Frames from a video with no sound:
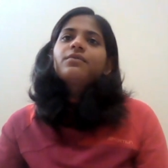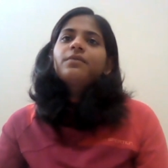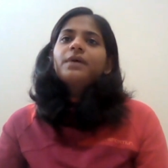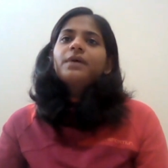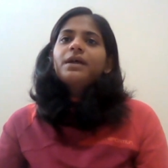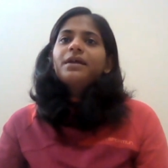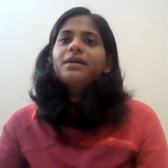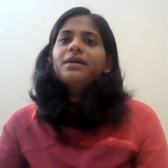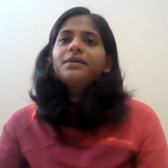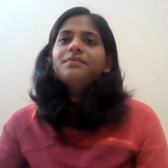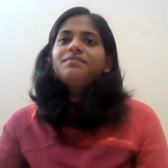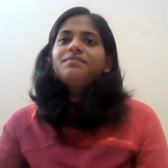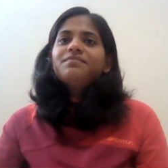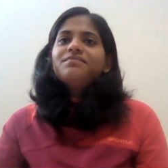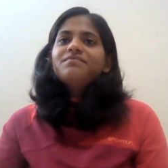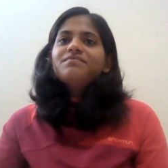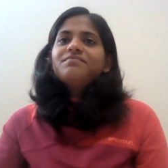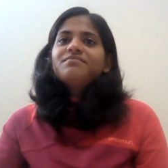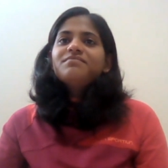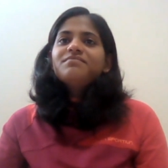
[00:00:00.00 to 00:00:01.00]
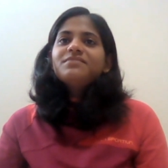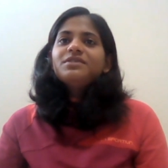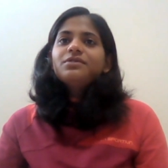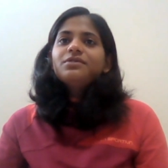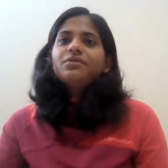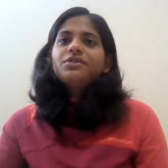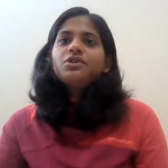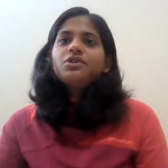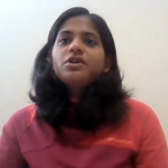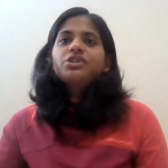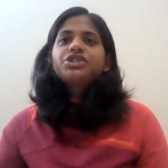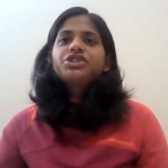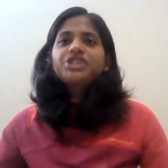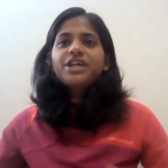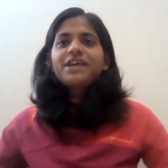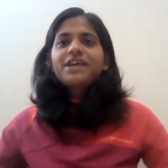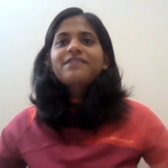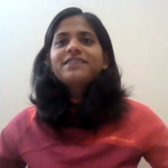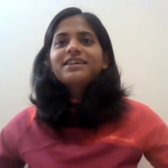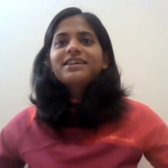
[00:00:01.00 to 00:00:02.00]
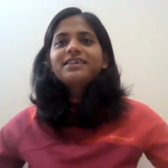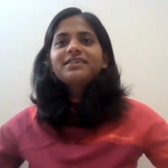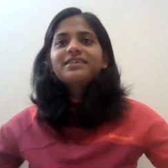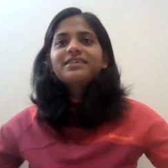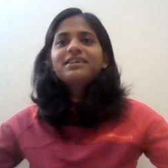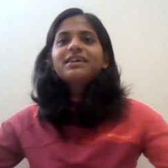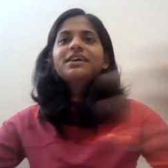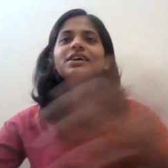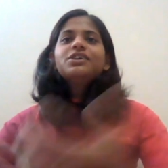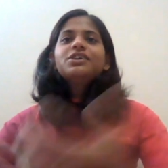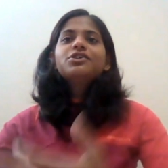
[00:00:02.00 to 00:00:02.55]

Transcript: where you're sharing your